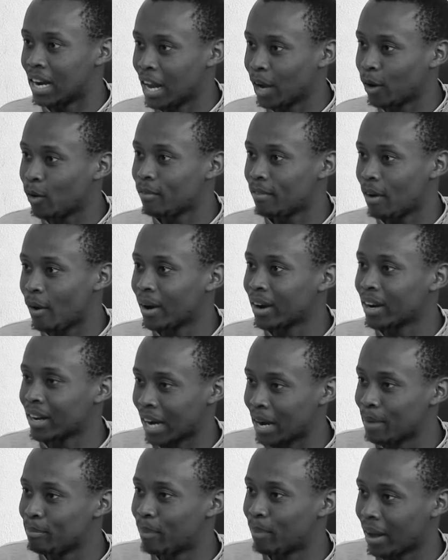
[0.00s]
lack of our
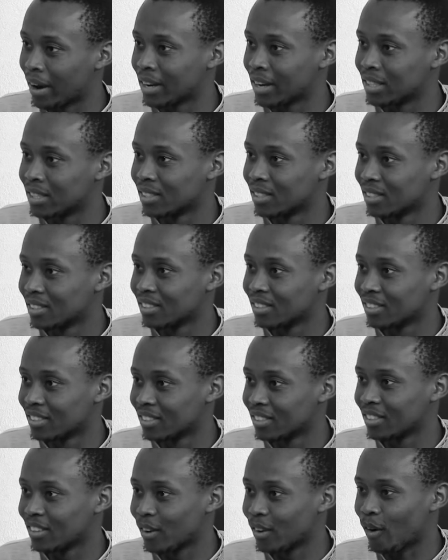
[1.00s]
grandparents
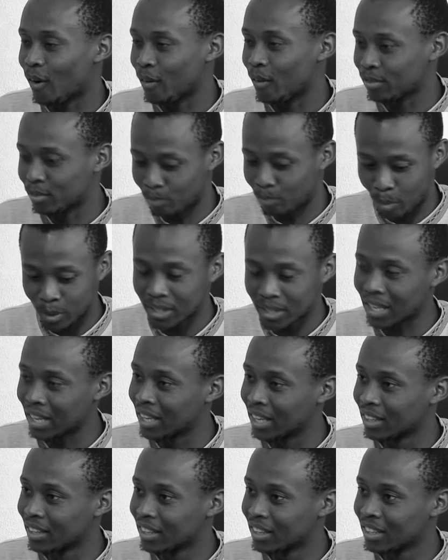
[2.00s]
of
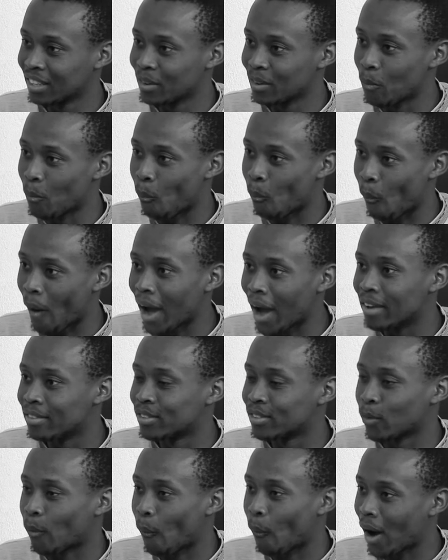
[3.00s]
supporting
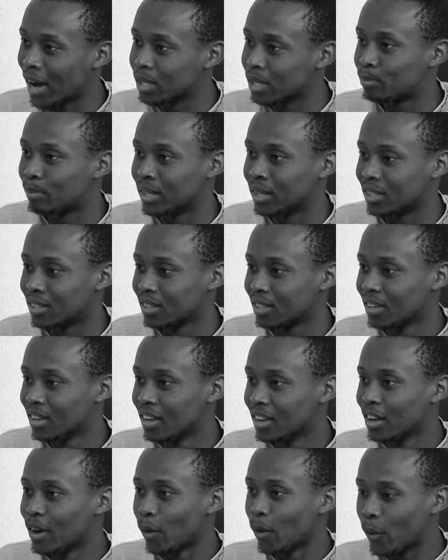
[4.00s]
wives or husbands,
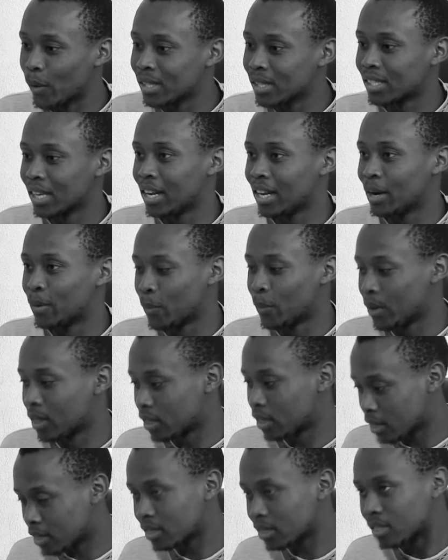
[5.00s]
coincided
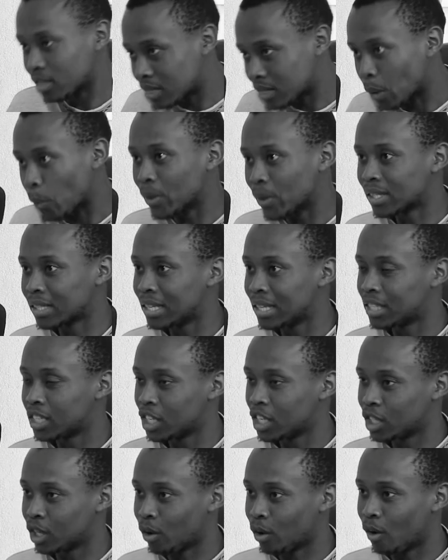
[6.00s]
with the Western
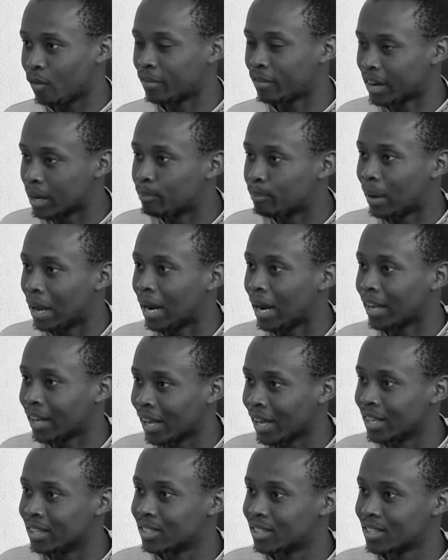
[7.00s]
teaching of rebel
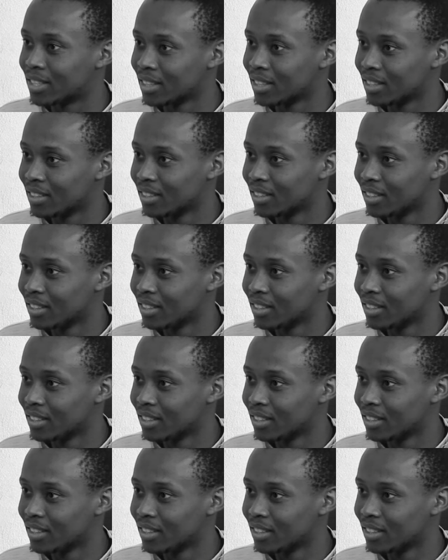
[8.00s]
against